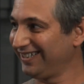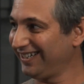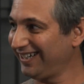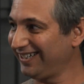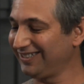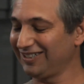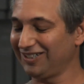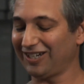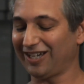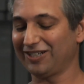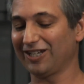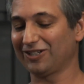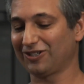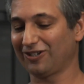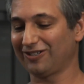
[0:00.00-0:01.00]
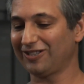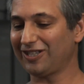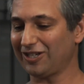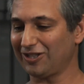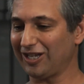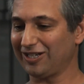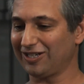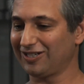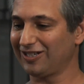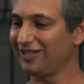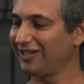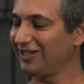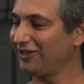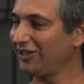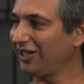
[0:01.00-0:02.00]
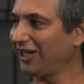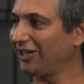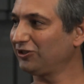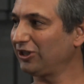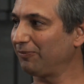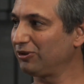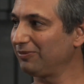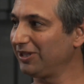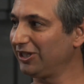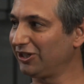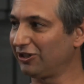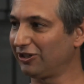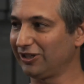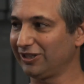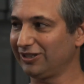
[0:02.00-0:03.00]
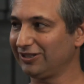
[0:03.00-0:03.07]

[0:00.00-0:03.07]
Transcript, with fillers: Right. And they, I get, they, they they catch up to me in a hurry,